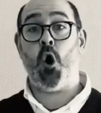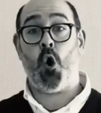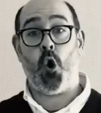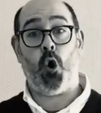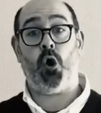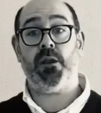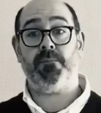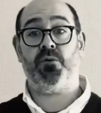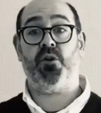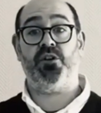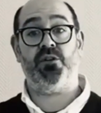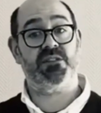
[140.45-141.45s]
All our
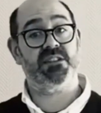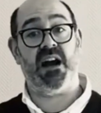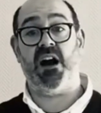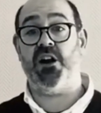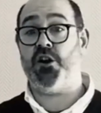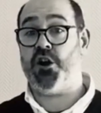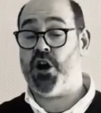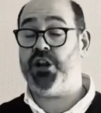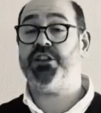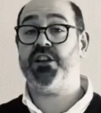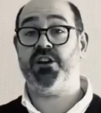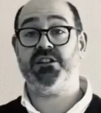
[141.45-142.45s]
products are
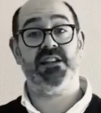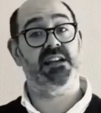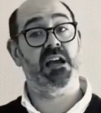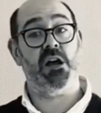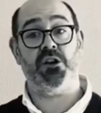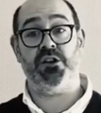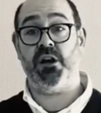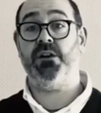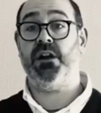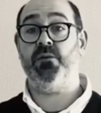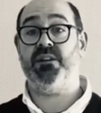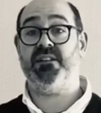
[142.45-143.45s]
non-toxic,
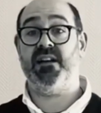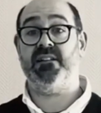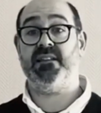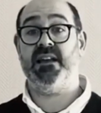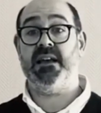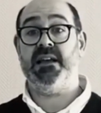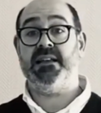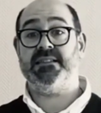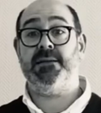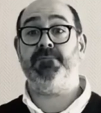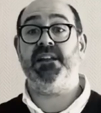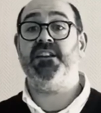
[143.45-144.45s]
non-irritant,
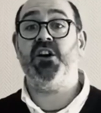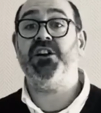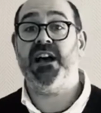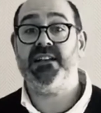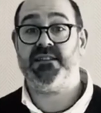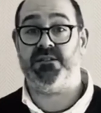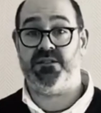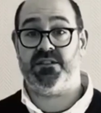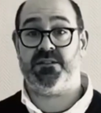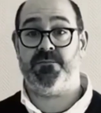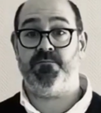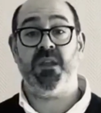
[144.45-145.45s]
simply
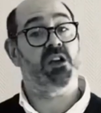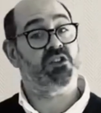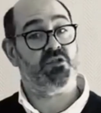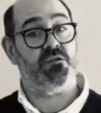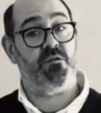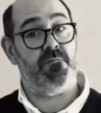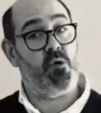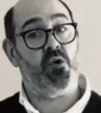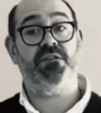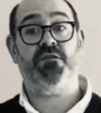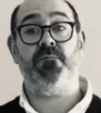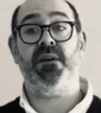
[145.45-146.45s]
non-hazardous. So for more
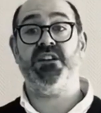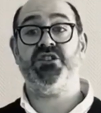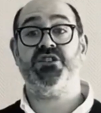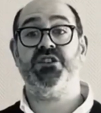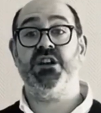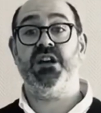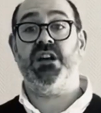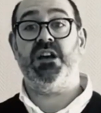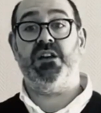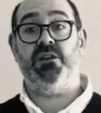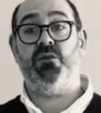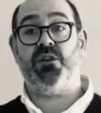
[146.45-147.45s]
information,
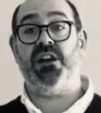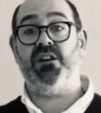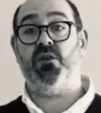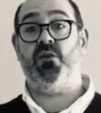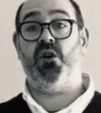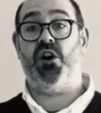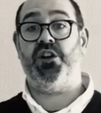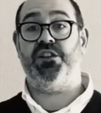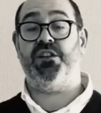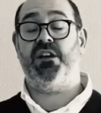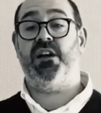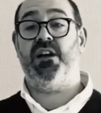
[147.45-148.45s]
you can go on